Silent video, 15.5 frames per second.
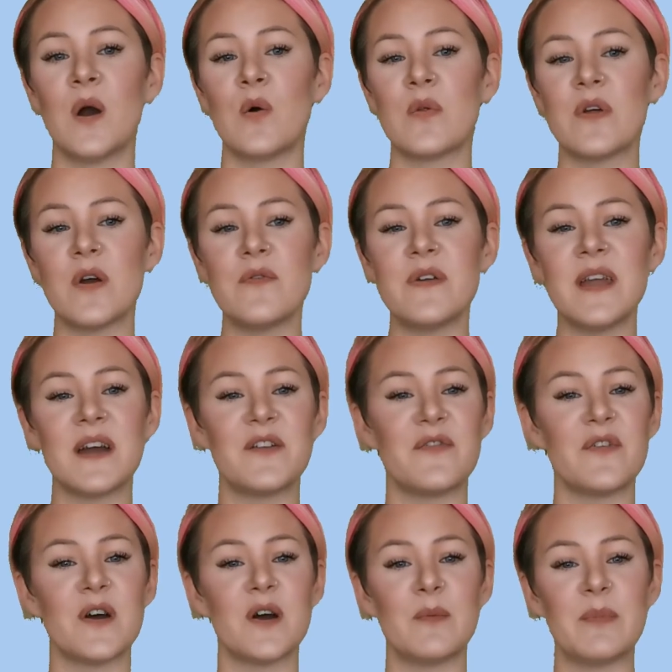Although the
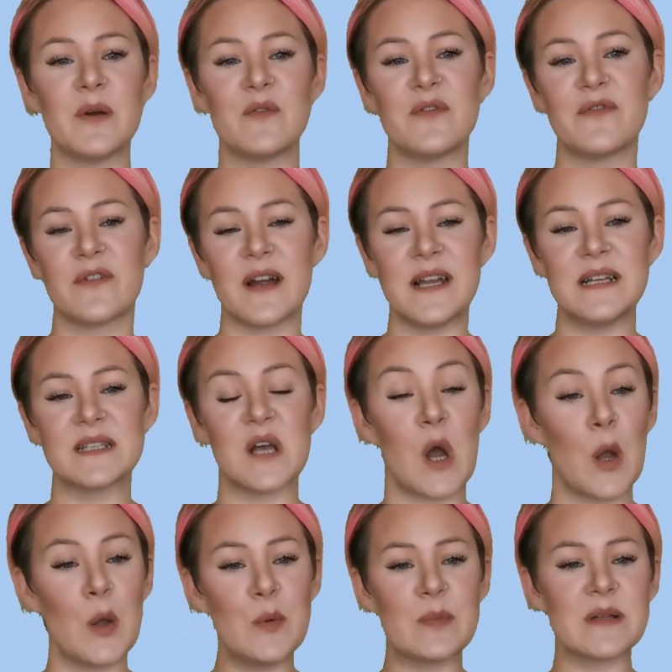adverbial phrase
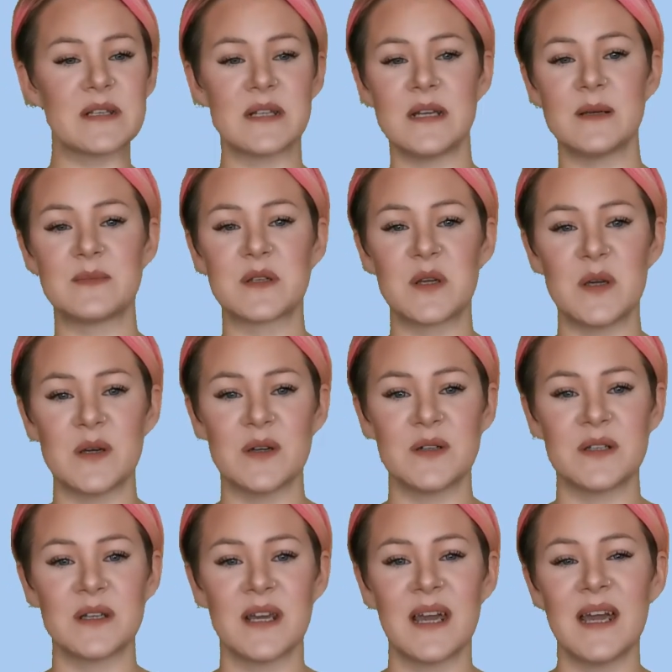hopelessly
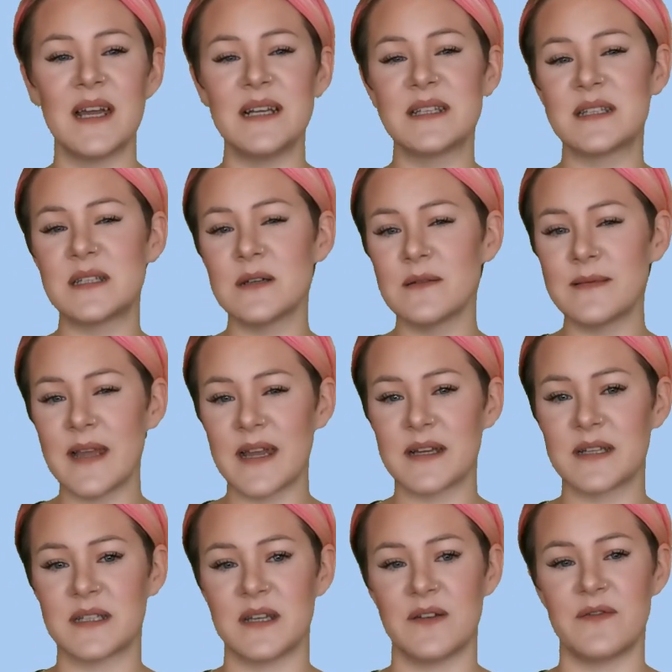obscured is still
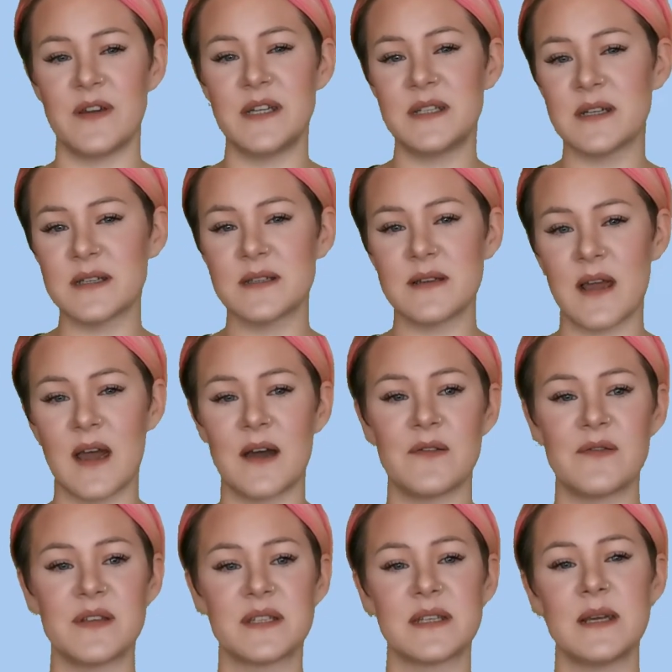negative, it doesn't
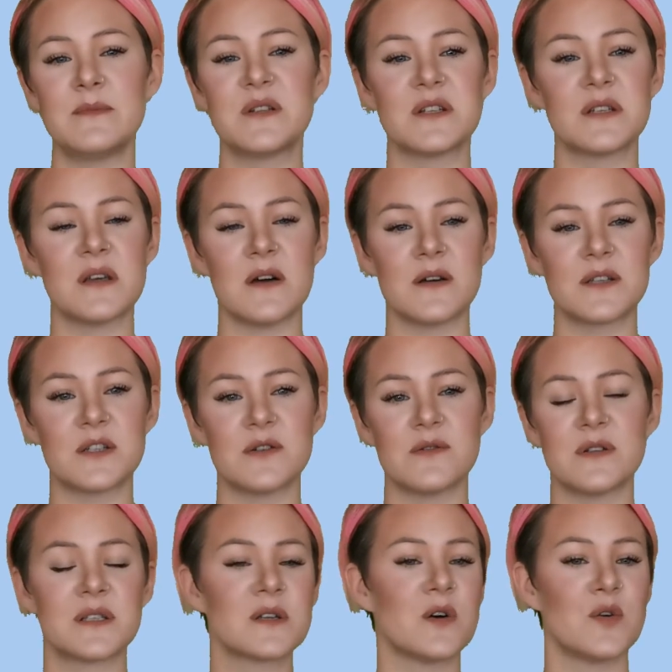have the same
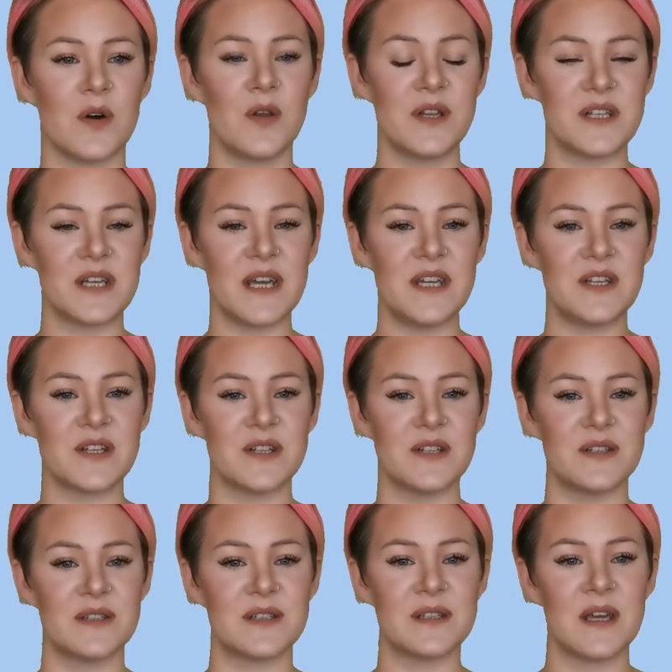disastrous
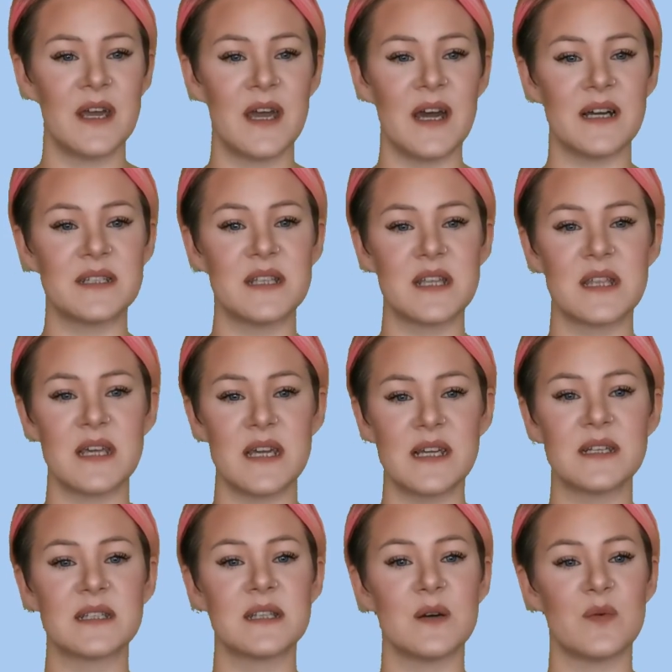connotations as the
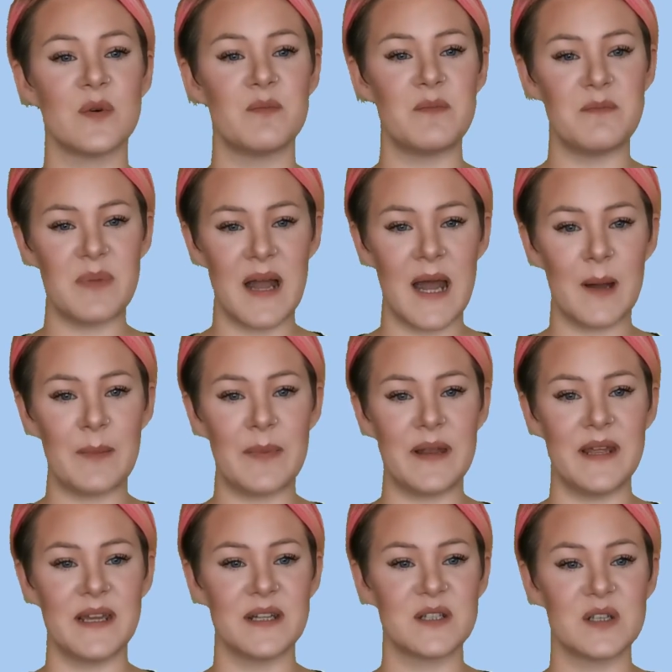things that were
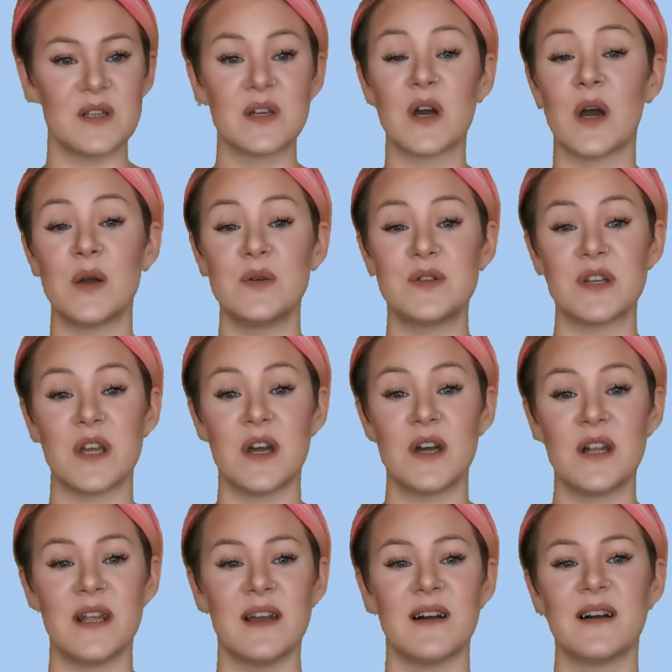happening to the coach
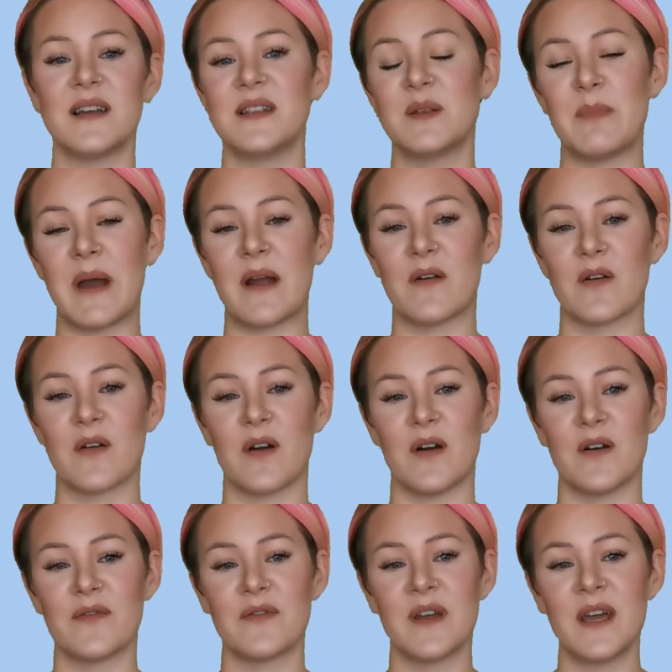earlier in the
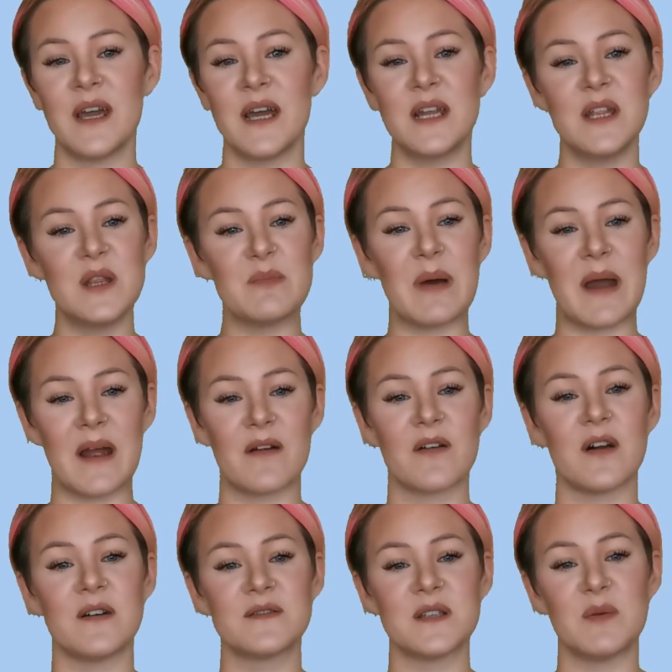paragraph and in the
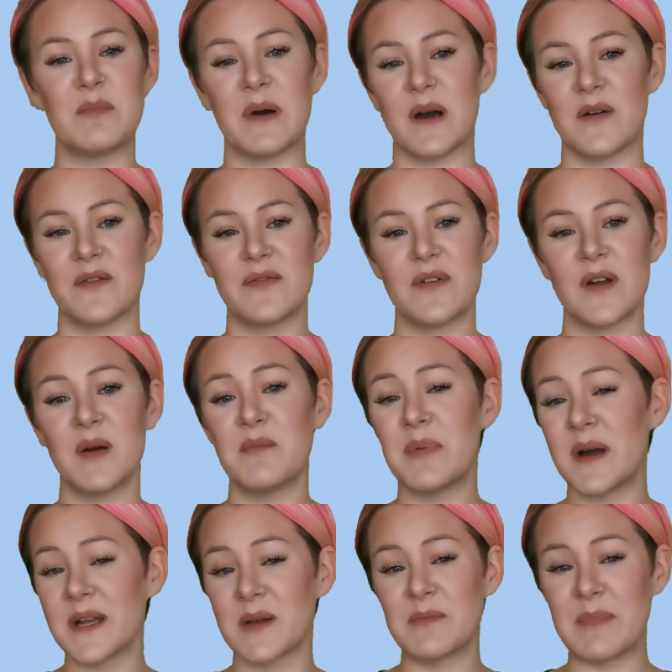paragraphs above, and
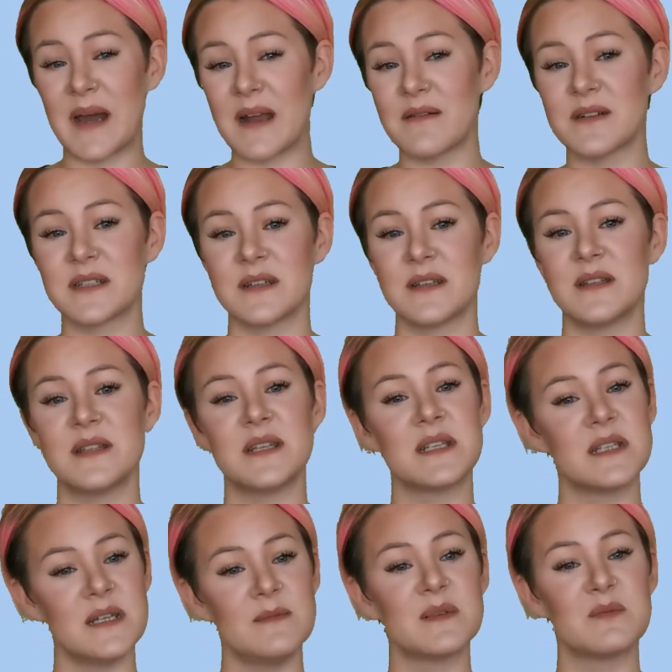by comparison
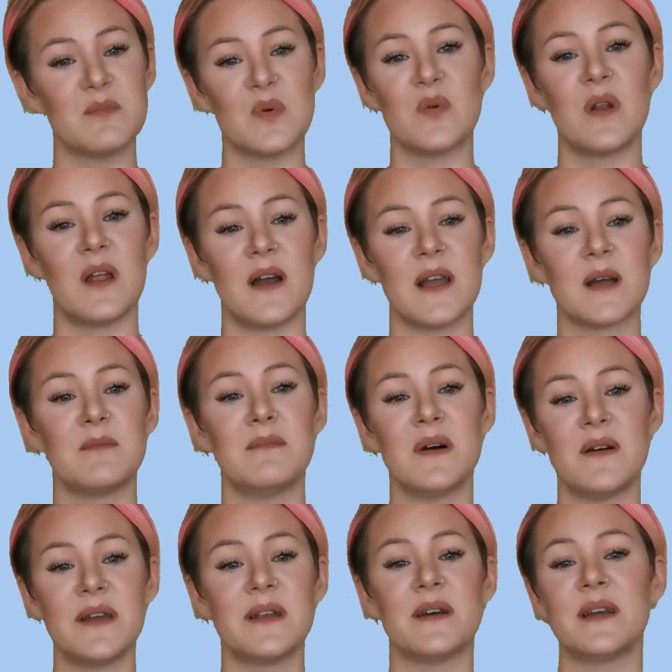this seems more like a
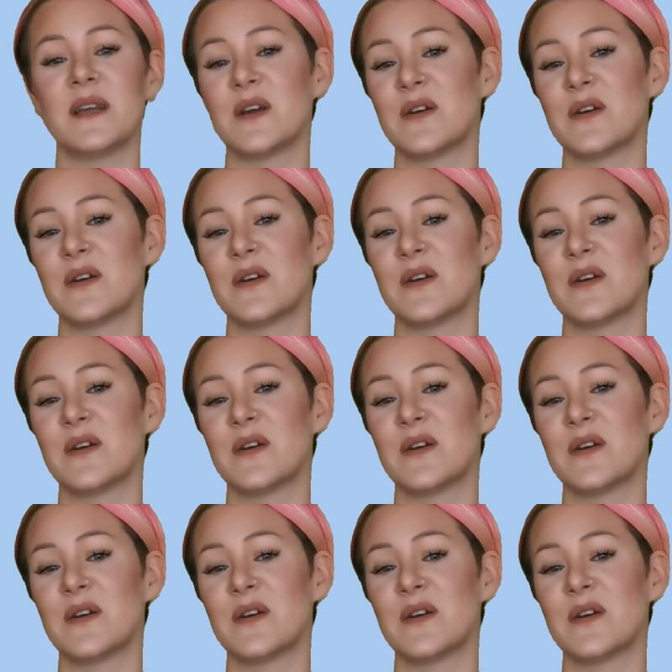minor